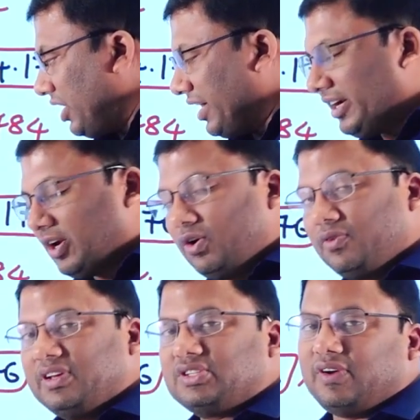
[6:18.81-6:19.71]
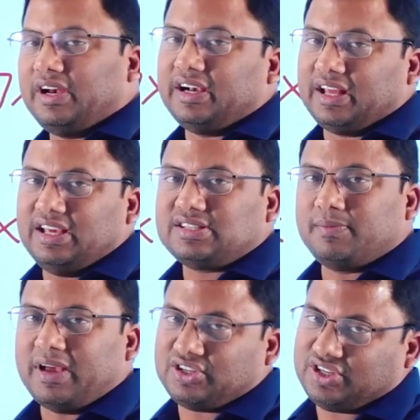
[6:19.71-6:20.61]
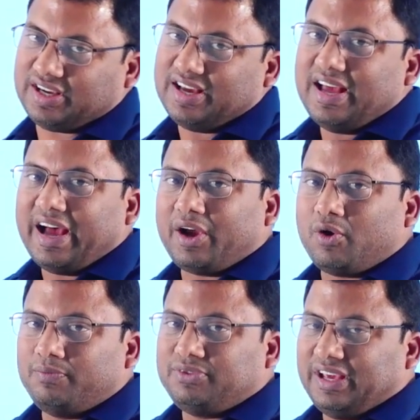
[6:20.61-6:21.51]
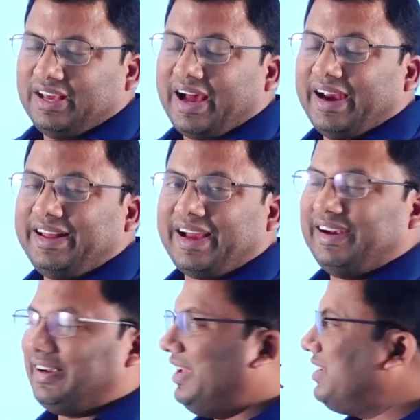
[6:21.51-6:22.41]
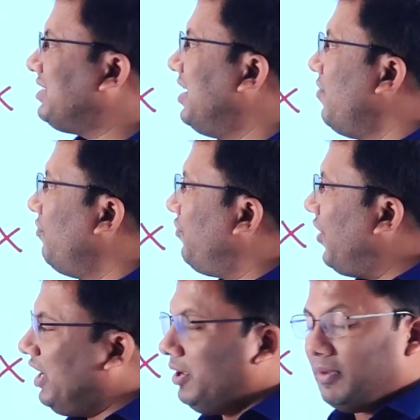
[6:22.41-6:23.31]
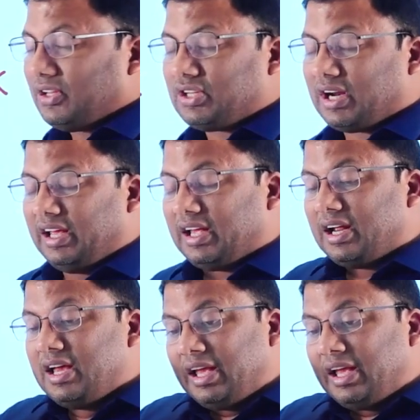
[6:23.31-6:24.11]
Check it out which one it is matching. I hope the idea it is very much clear.